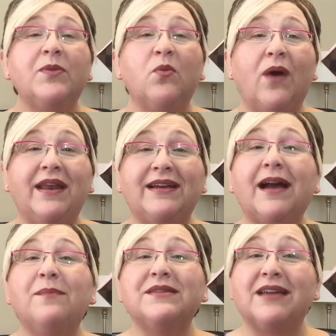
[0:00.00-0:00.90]
when it
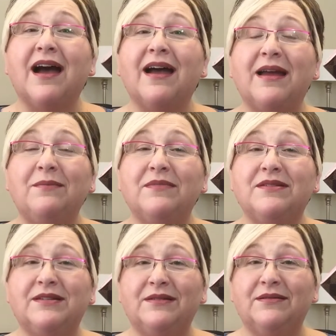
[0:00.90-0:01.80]
comes time
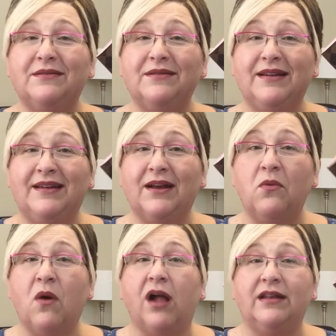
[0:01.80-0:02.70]
to get a
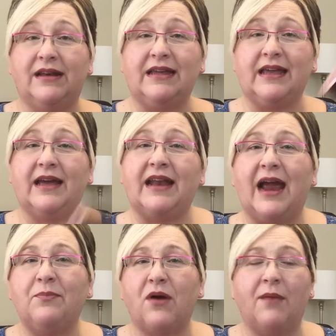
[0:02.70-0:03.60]
wallet again,
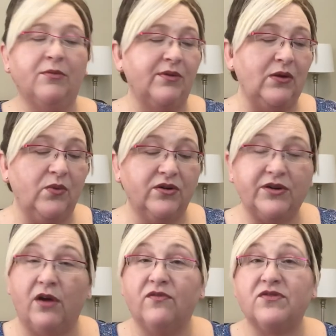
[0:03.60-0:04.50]
I probably will
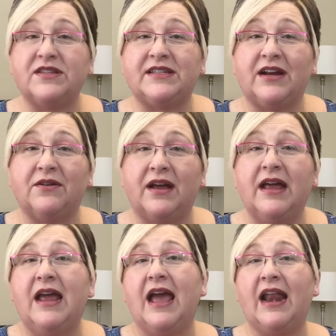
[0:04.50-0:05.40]
go for the Sarah
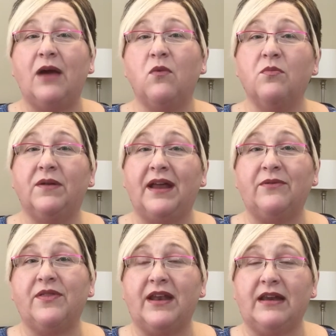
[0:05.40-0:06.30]
and I won't play
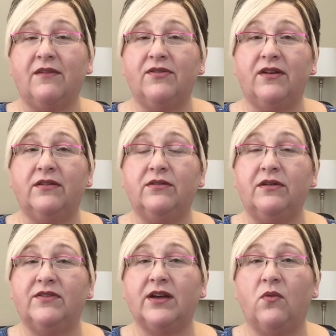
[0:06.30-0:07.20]
with any of the
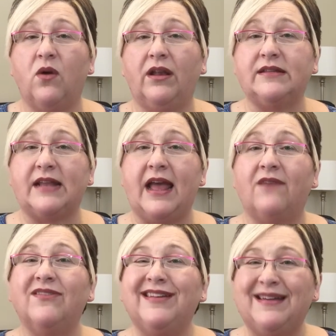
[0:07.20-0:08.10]
Louis Vuitton wallets that
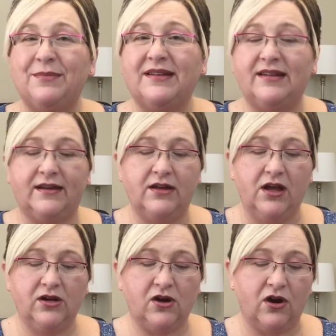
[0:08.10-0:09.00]
have limited
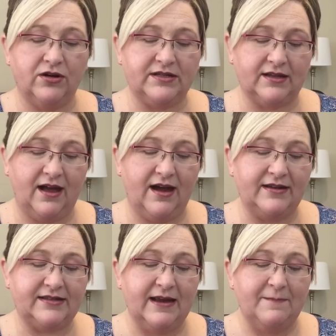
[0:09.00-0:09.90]
card
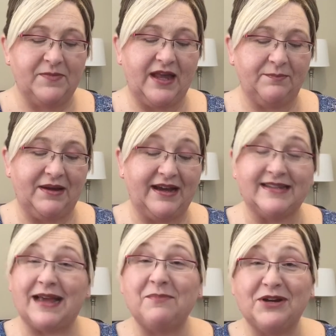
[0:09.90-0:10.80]
slots. And
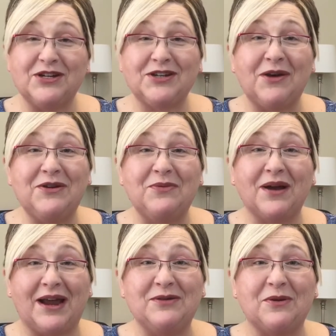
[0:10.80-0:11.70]
because I'm going to show you
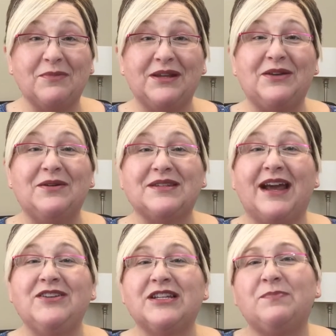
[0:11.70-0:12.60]
what I normally use,
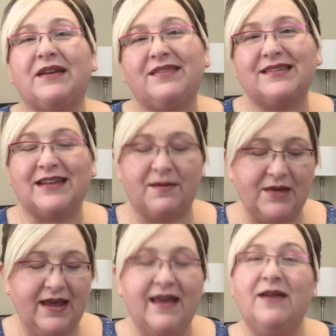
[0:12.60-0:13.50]
and I just picked this
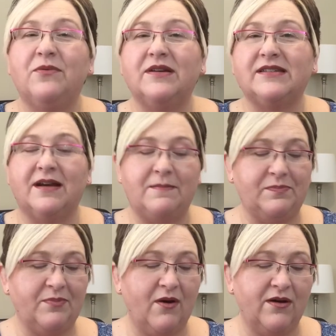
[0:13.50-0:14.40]
up. It was
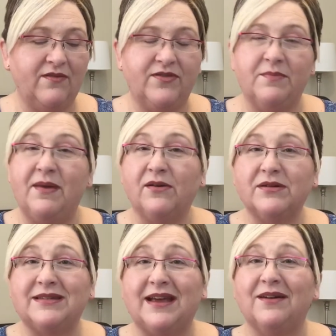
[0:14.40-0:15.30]
um, part of the
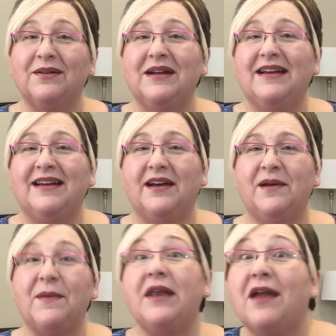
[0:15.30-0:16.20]
Belk sale
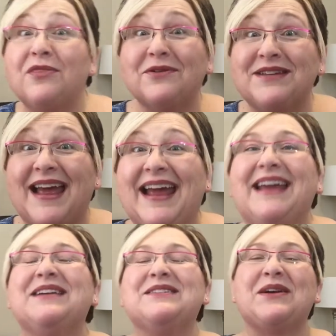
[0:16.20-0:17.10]
um, another
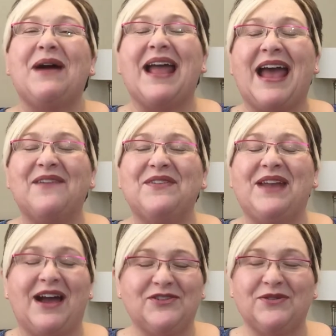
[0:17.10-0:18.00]
day, so I
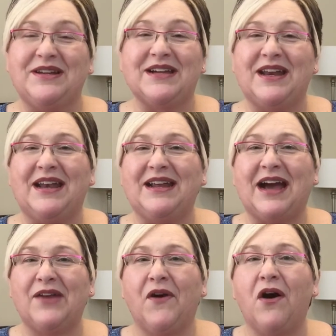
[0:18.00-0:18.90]
haven't actually done any
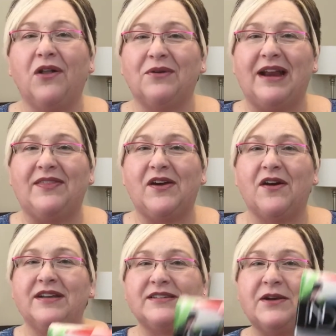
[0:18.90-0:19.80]
kind of haul or anything
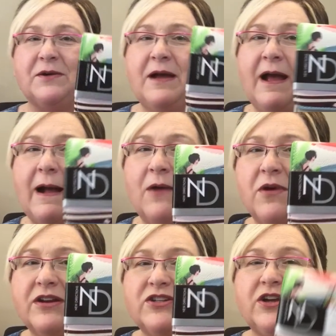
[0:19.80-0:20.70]
on it. So I
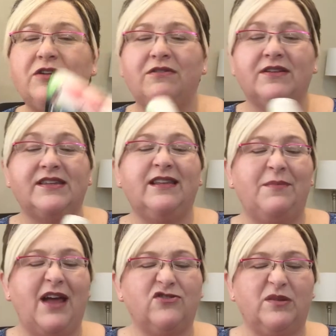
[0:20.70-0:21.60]
want to show you this, and let
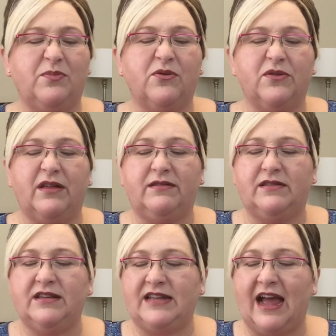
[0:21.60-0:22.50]
me actually pull the,
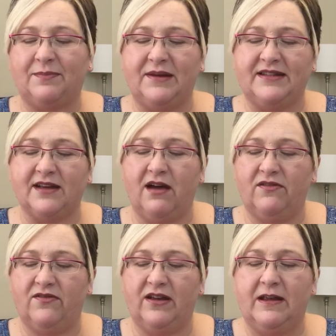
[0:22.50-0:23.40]
the tag piece off
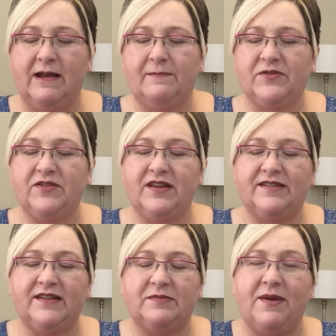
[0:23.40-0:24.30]
of it. So
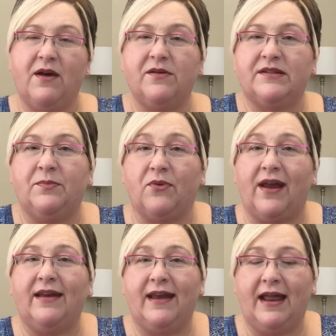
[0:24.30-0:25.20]
this is Belk's
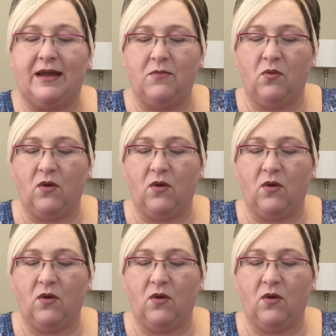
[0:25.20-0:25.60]
brand name